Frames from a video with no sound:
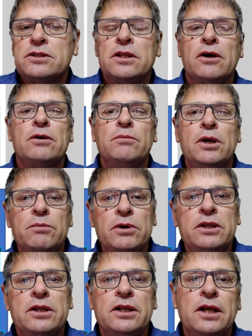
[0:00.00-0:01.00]
Now remember,
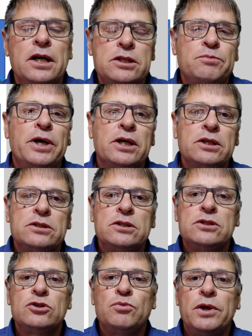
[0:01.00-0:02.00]
the Dutch buckets
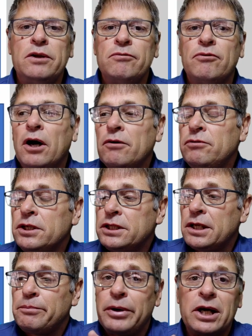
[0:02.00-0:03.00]
is
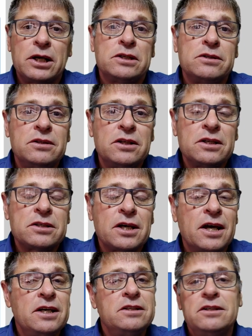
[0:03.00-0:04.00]
25-liter buckets in this case.